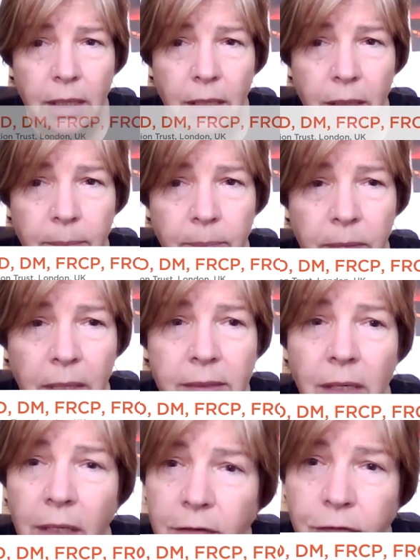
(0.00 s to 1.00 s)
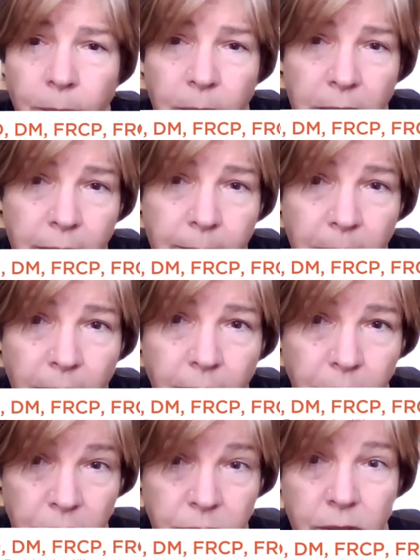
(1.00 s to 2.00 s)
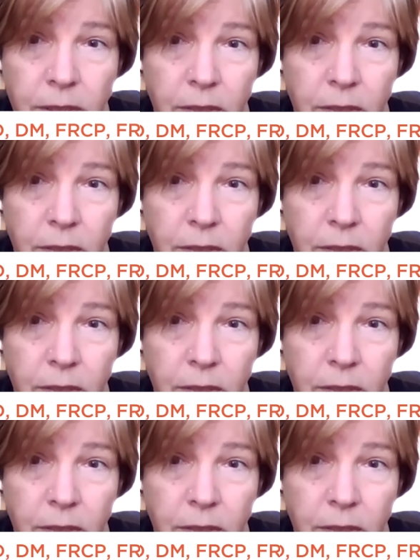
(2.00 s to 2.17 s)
um, aside from anemia, which was